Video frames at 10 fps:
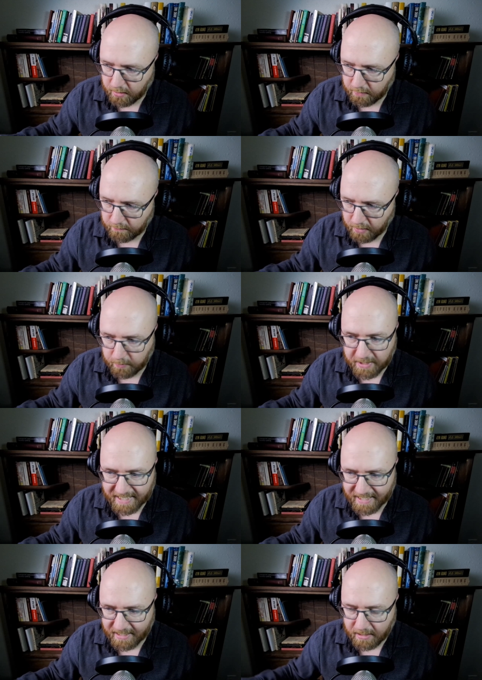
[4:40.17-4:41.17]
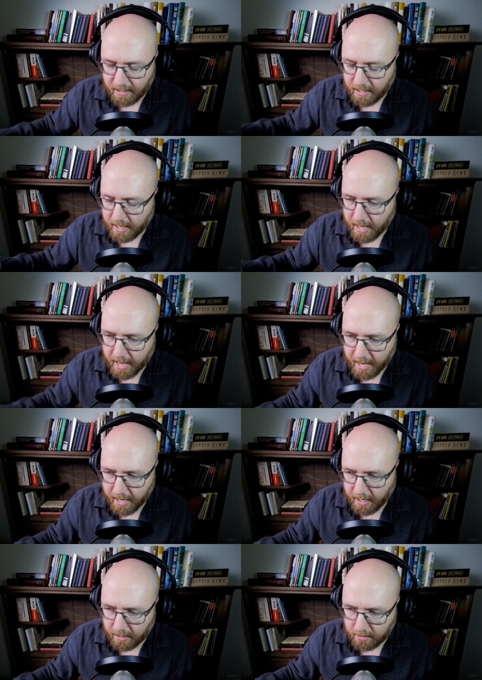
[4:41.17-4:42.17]
vitamin D,
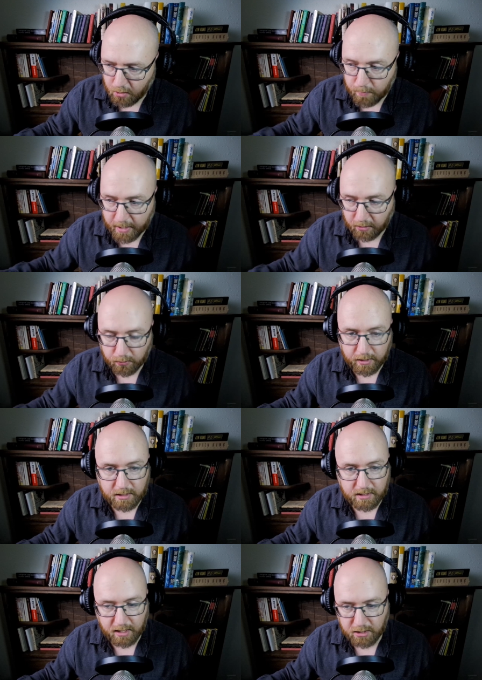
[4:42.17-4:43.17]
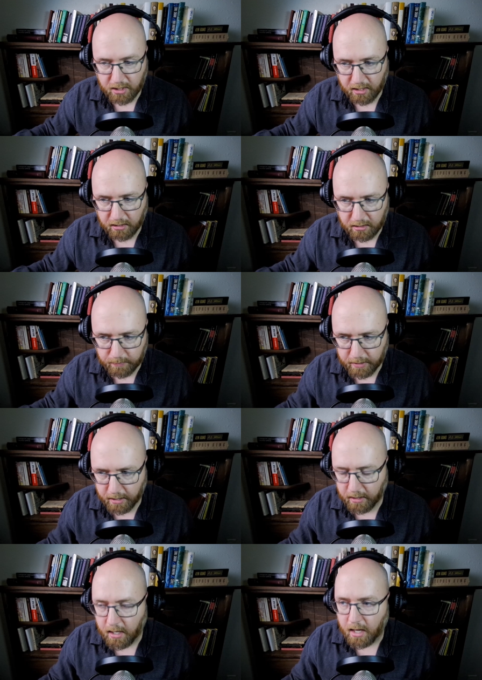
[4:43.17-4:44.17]
and omega-3s, DHA,
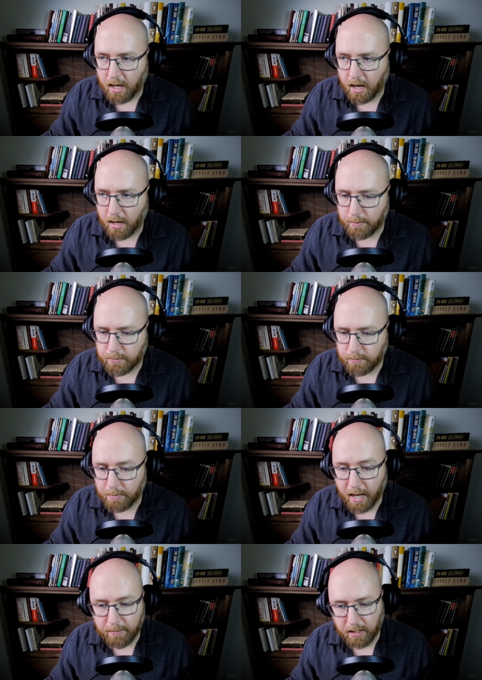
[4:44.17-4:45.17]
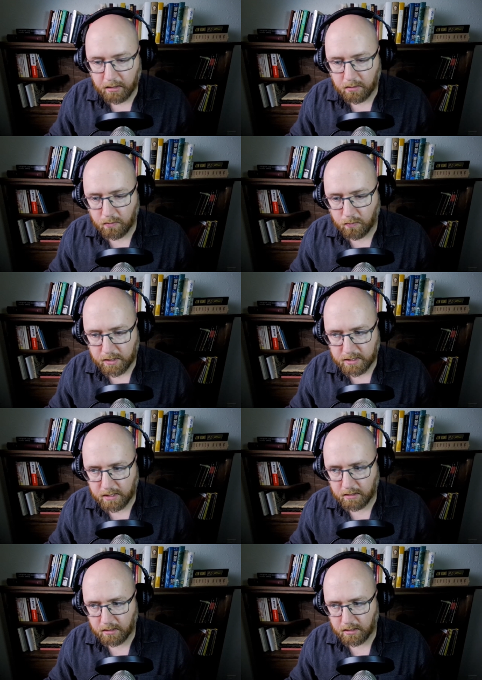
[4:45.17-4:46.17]
EPA. My main
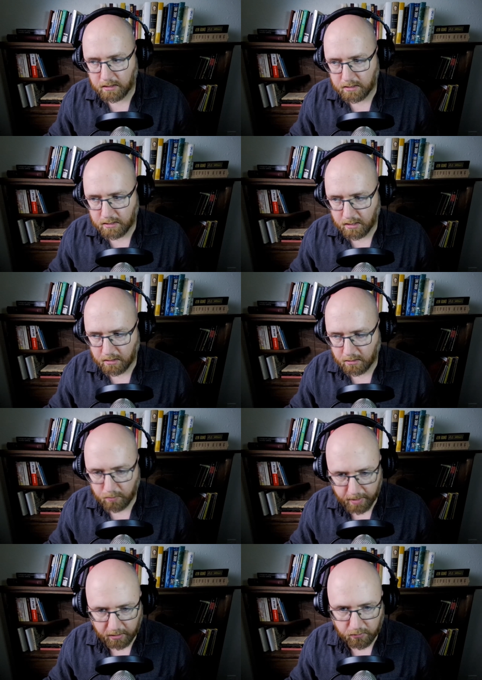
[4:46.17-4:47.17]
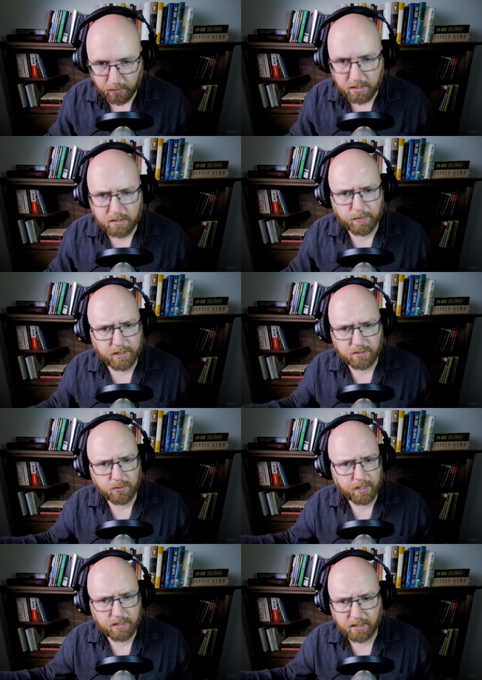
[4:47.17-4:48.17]
reason is the omega-3s, but it's
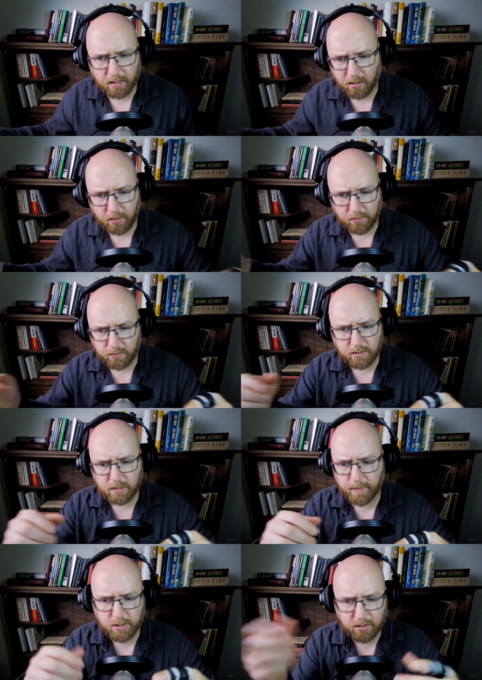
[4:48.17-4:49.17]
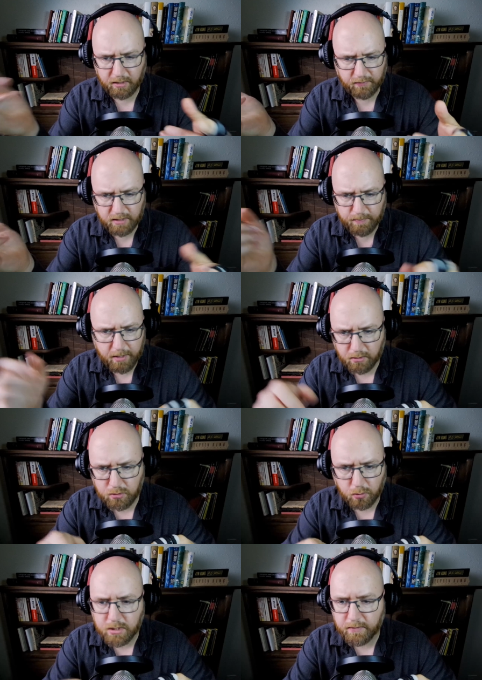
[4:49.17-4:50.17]
great to get all those, especially if it's a better
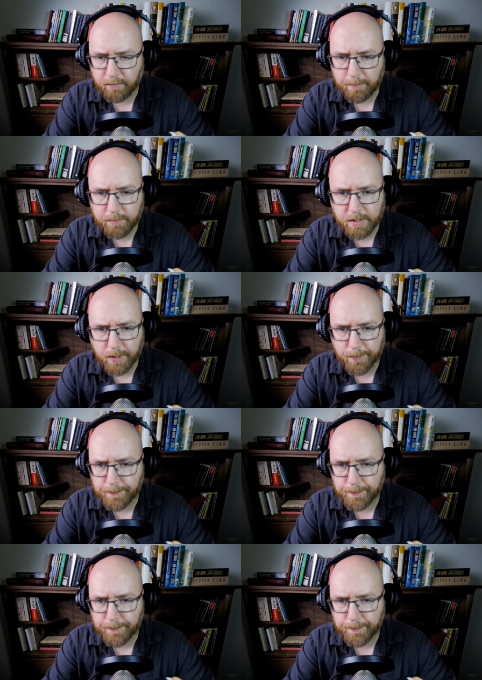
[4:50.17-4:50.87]
source of them. So.